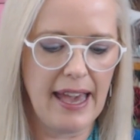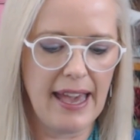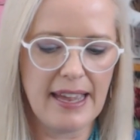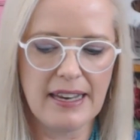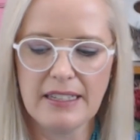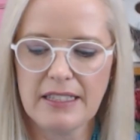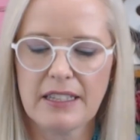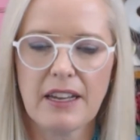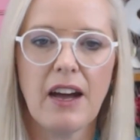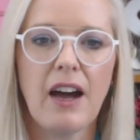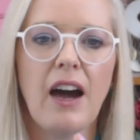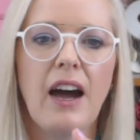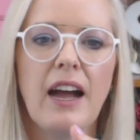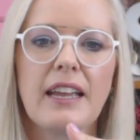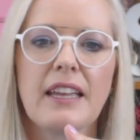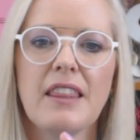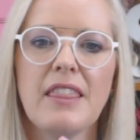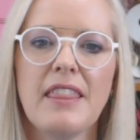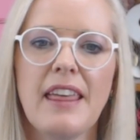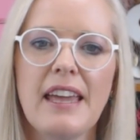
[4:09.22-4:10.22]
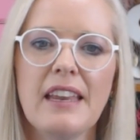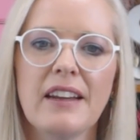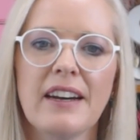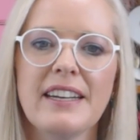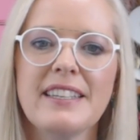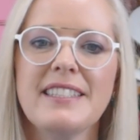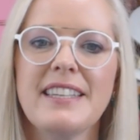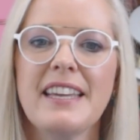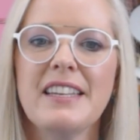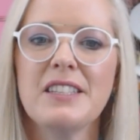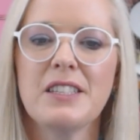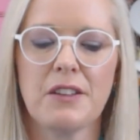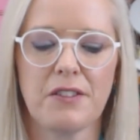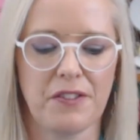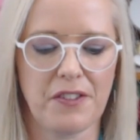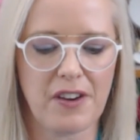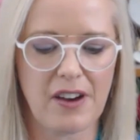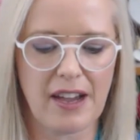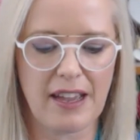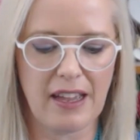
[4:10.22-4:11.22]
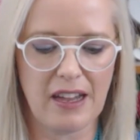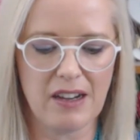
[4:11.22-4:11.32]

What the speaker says: And I can then identify,